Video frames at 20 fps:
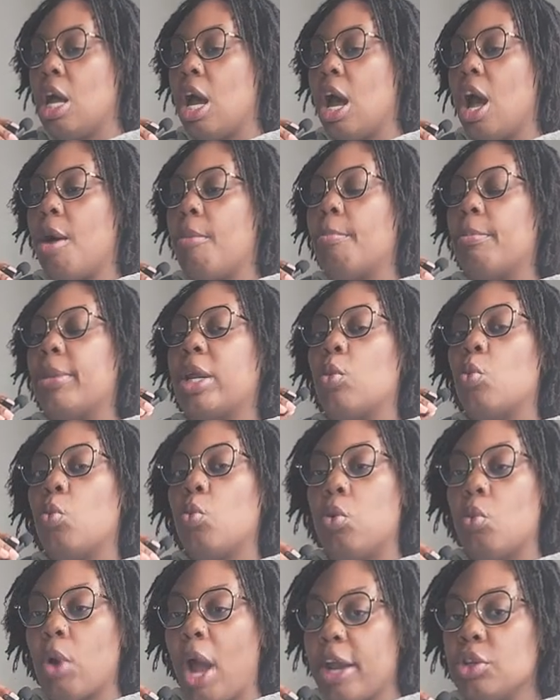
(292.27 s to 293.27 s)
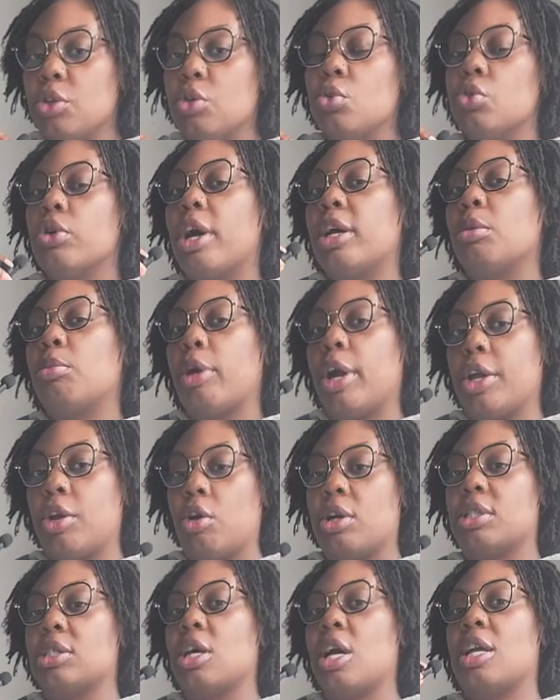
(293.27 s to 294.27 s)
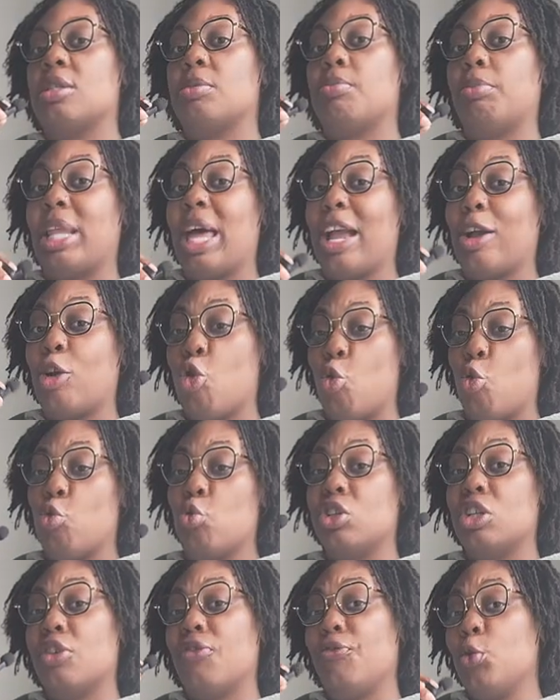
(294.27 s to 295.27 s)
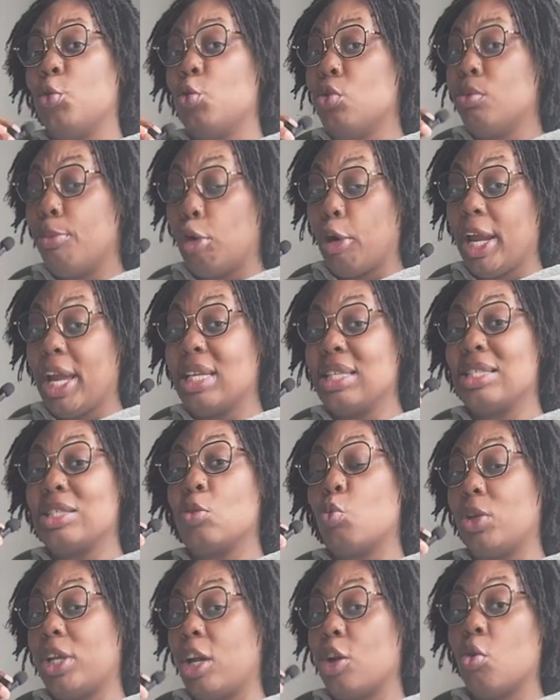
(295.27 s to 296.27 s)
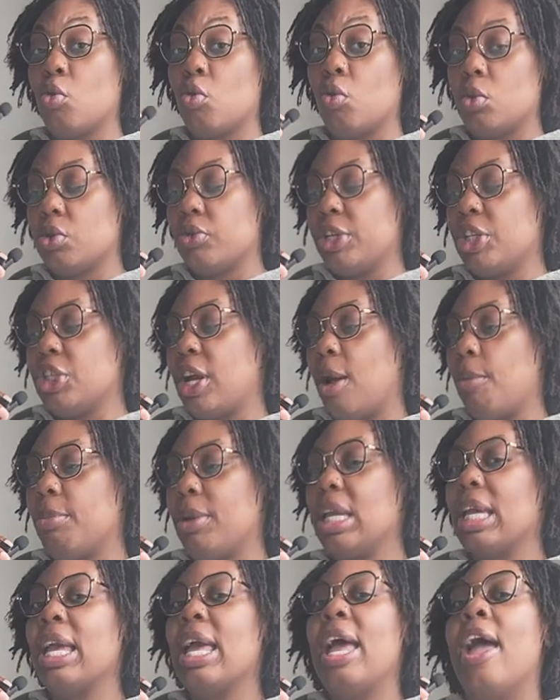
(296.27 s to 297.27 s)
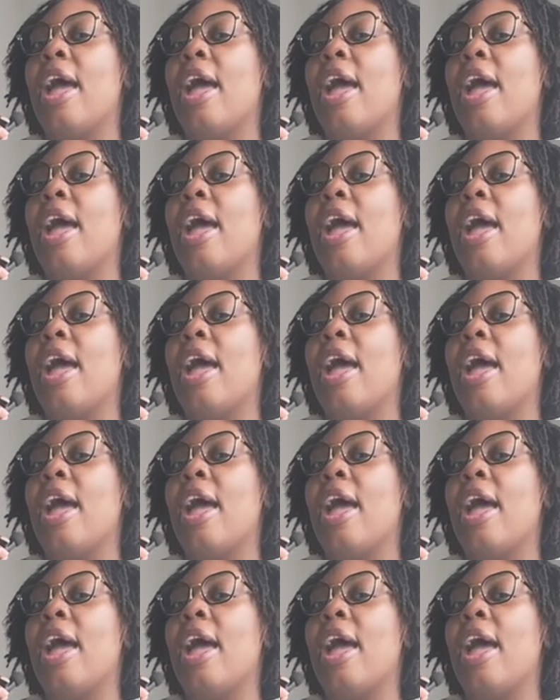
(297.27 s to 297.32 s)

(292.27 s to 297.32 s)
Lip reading: but I do try to prioritize Black-owned food brands when I go grocery shopping.